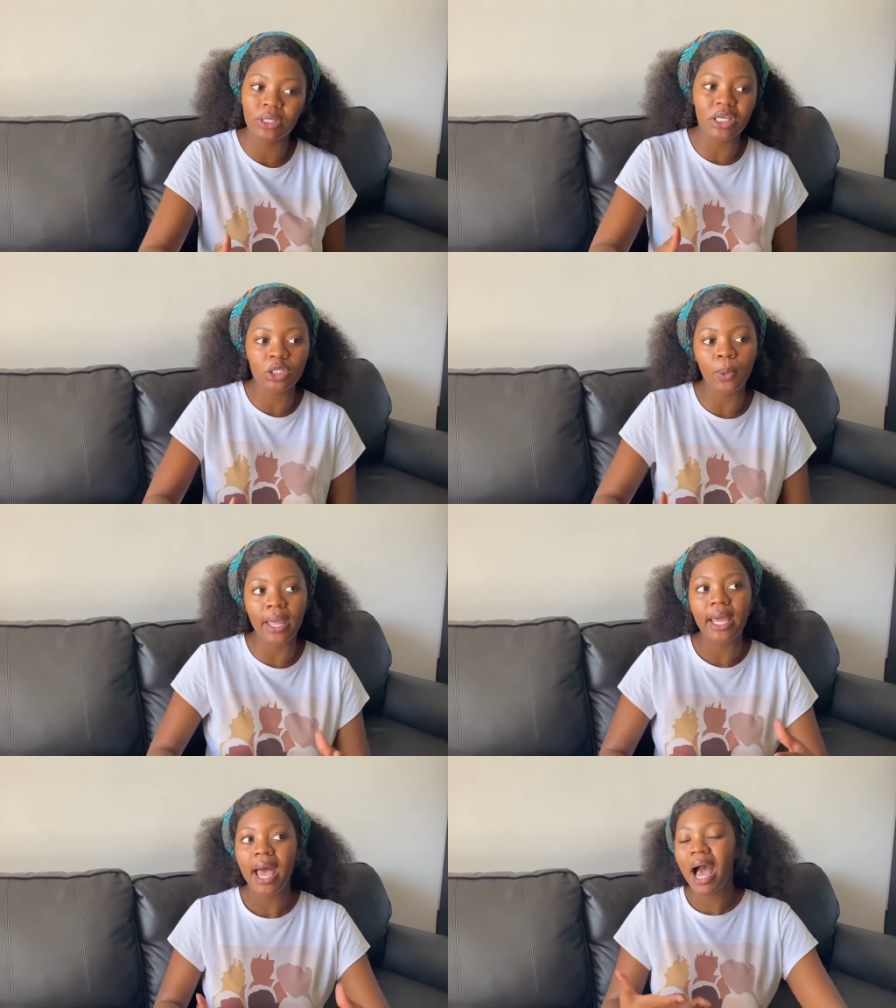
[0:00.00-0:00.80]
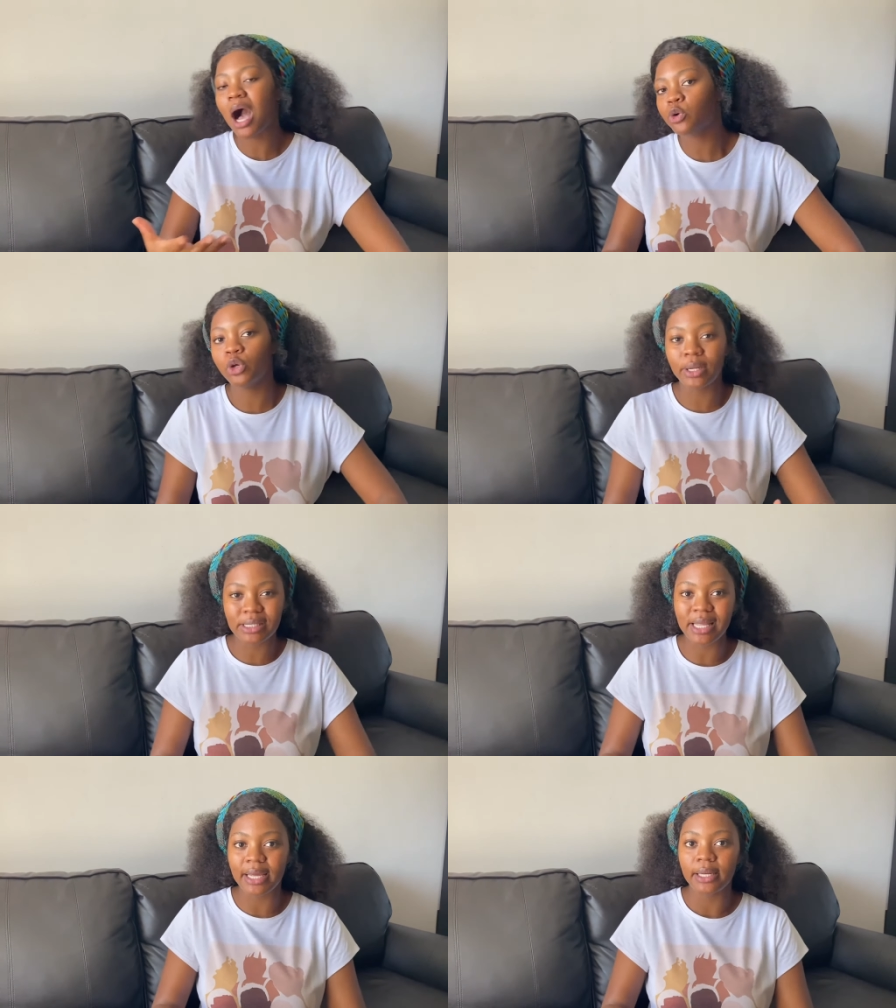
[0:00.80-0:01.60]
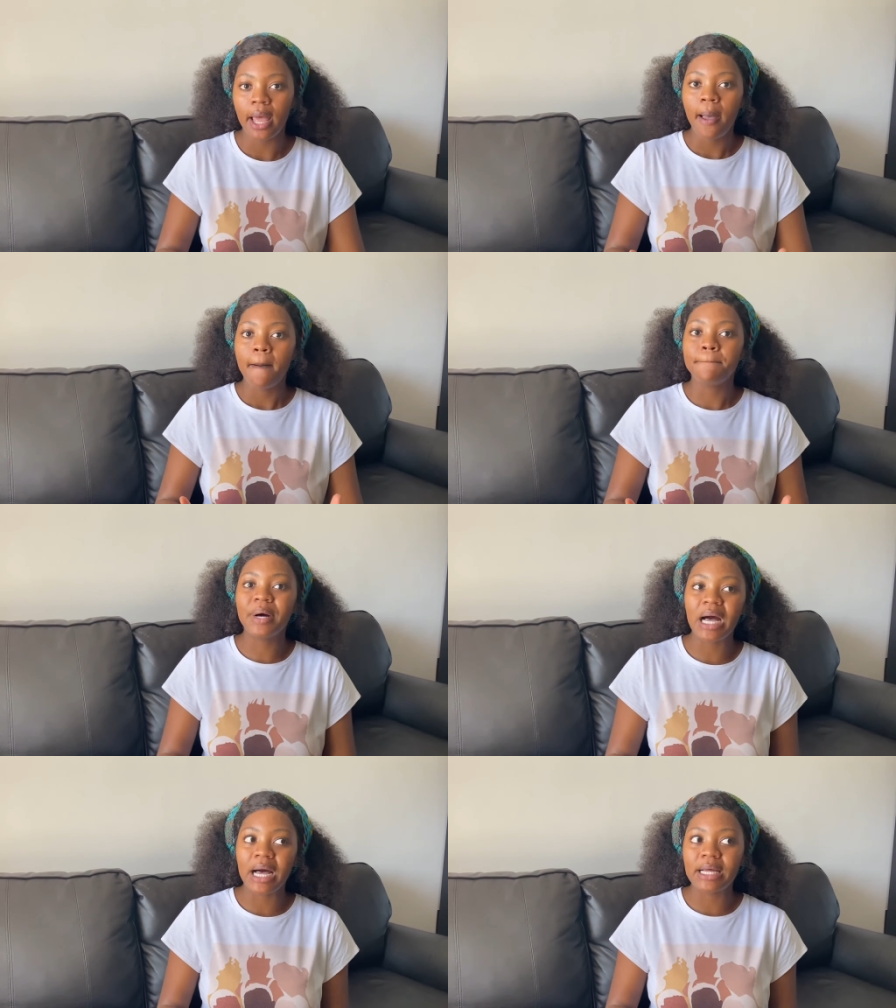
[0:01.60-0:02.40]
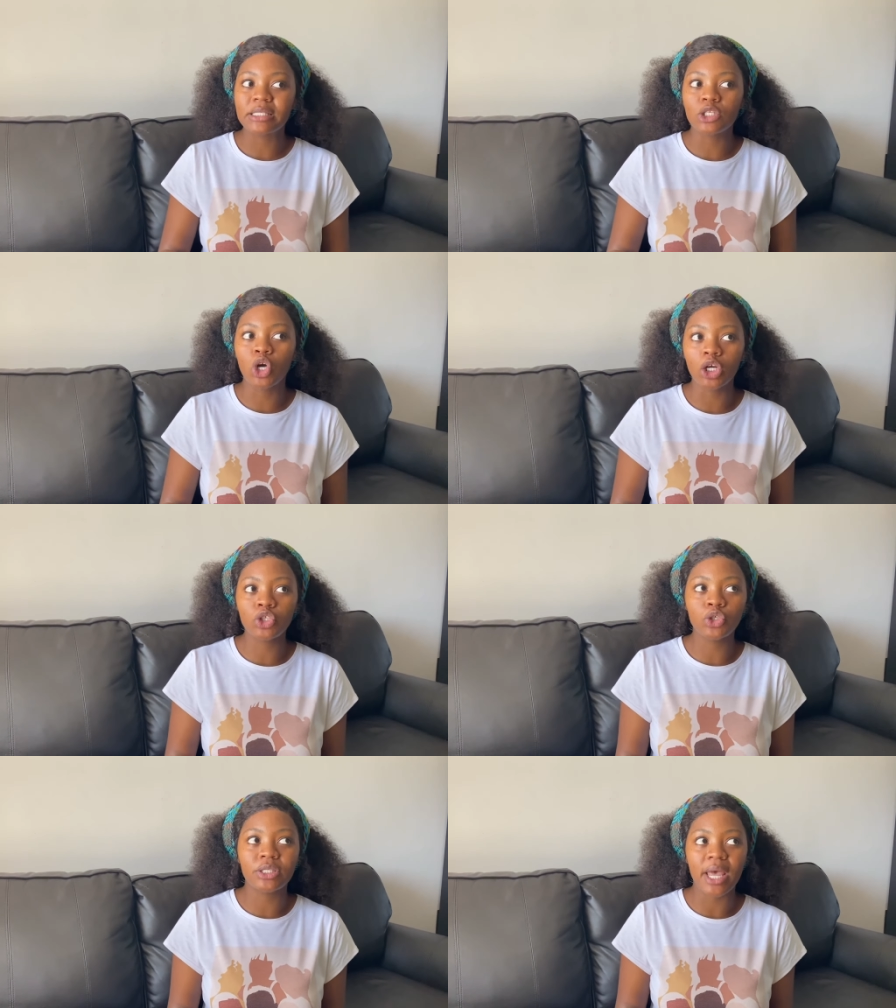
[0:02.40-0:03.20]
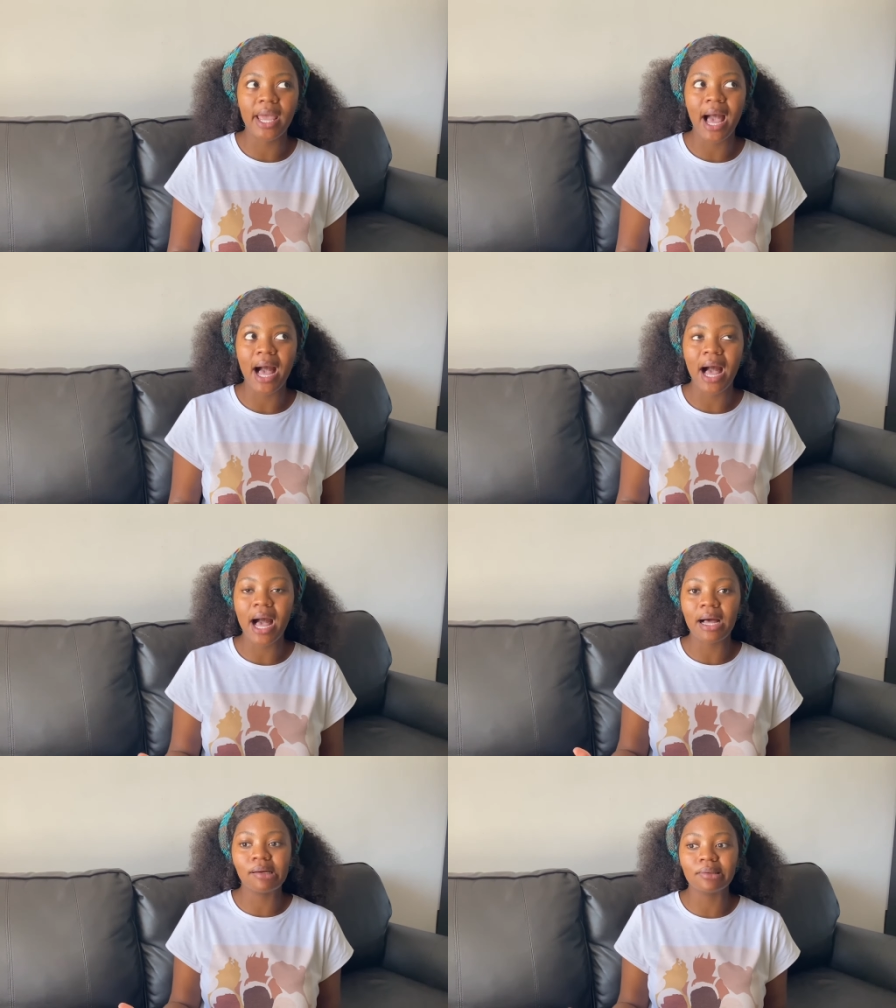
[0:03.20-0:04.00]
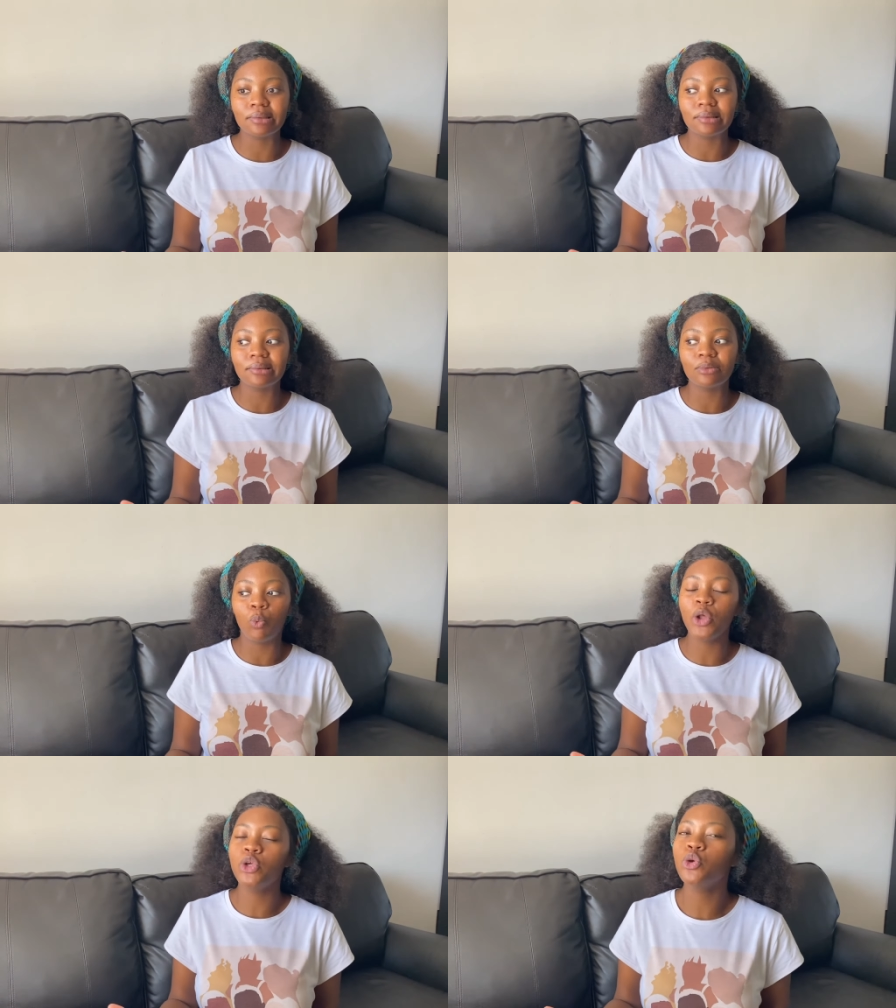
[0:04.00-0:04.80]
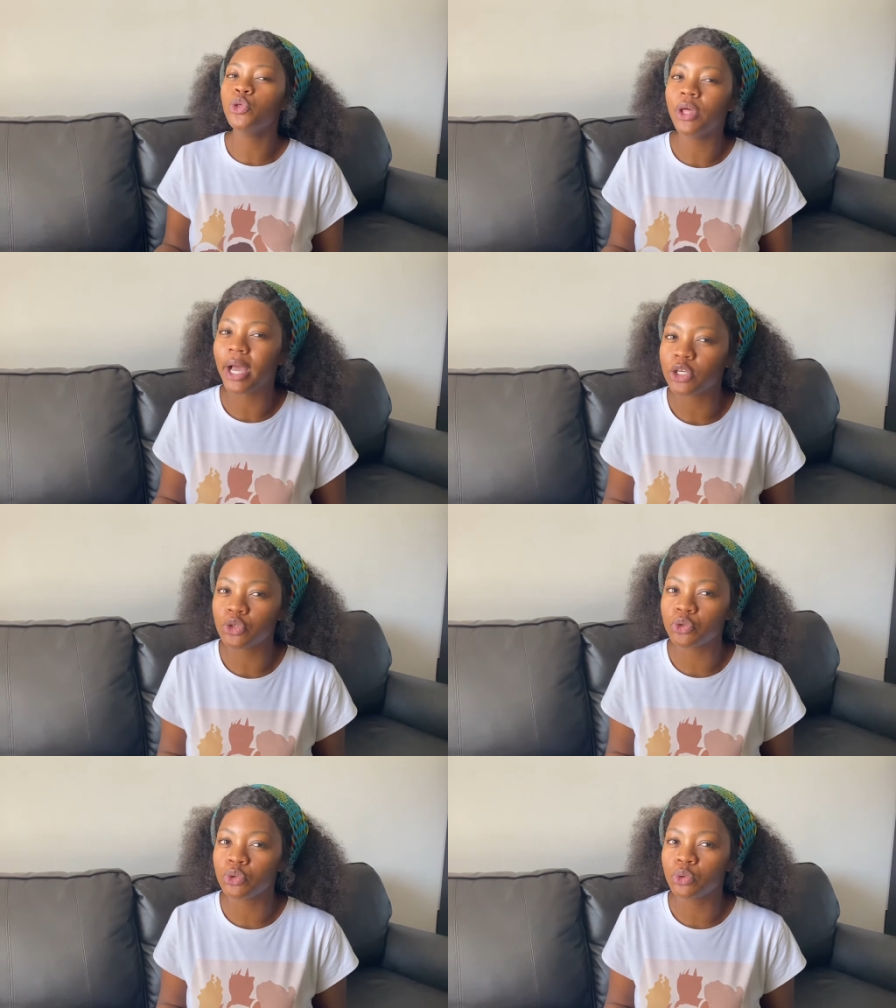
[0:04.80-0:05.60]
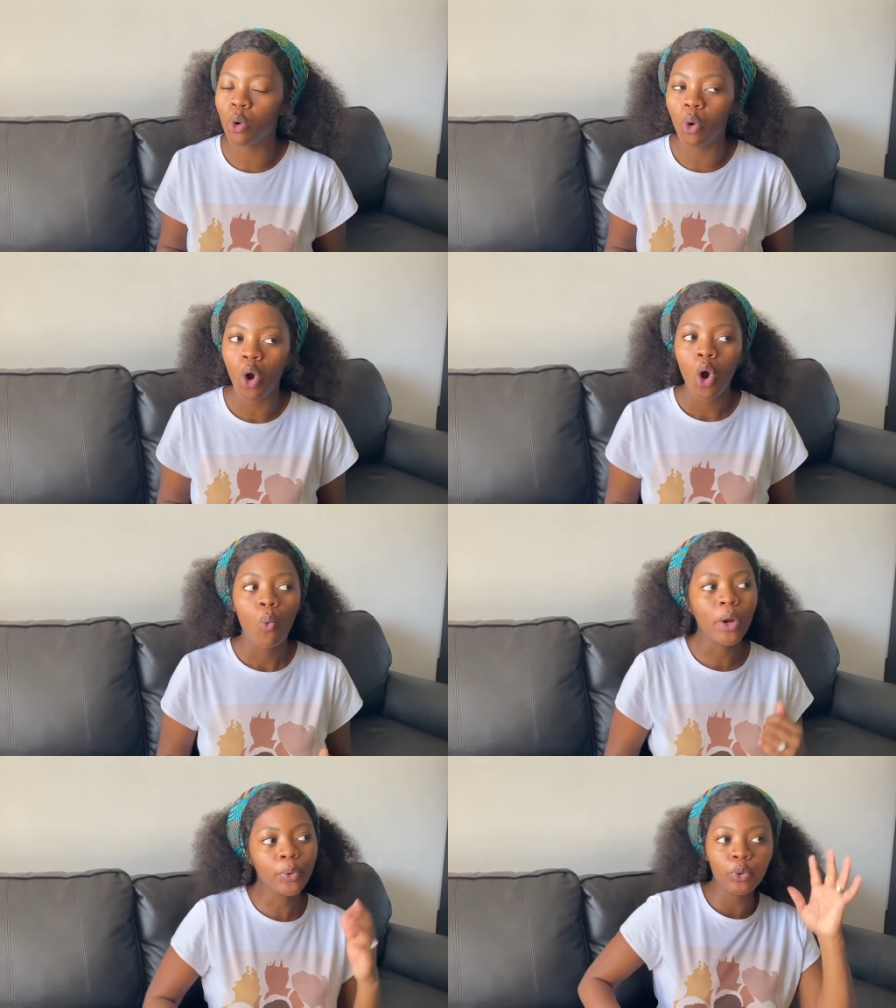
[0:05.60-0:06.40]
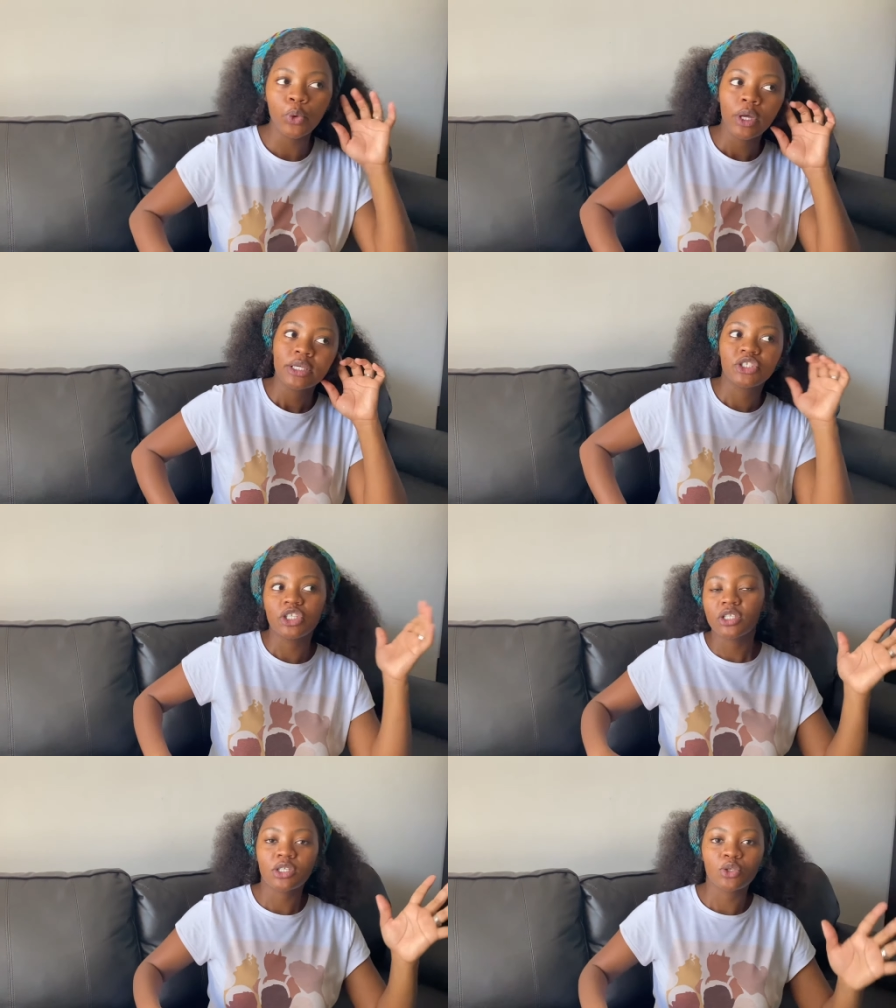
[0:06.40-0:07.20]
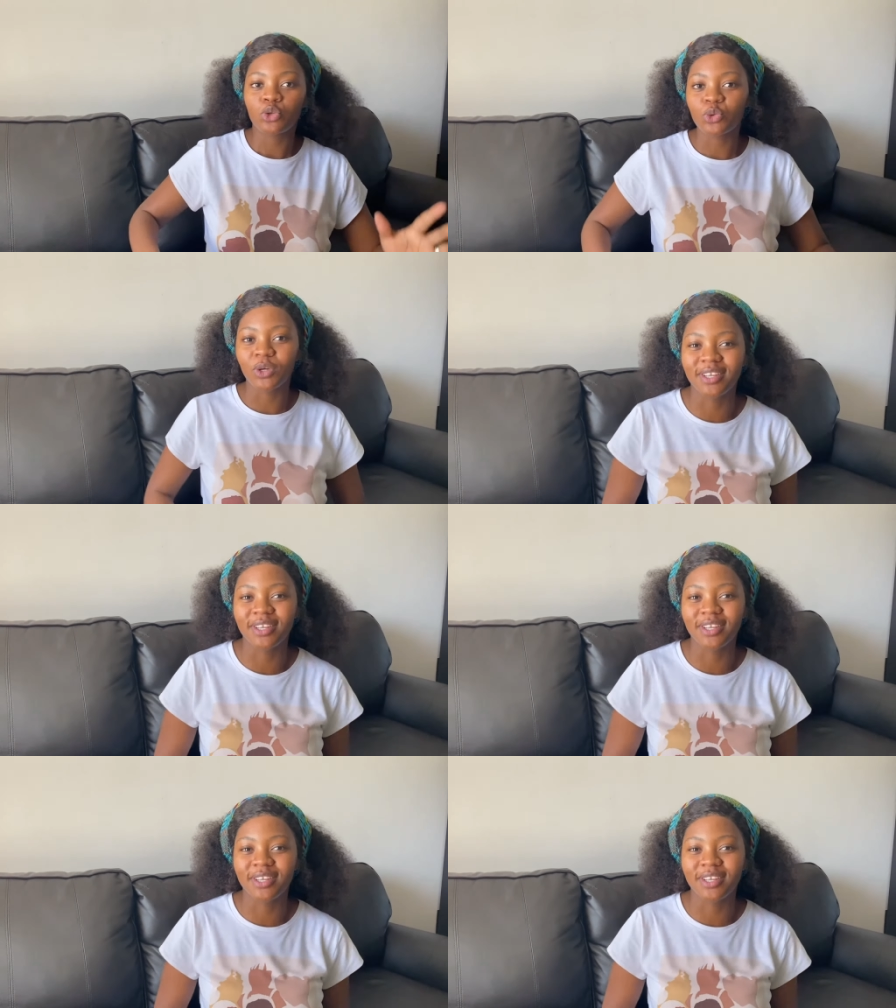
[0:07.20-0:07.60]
this way? How, you understand? But not to say, uh, what do you think I should do? Or what would Jesus do?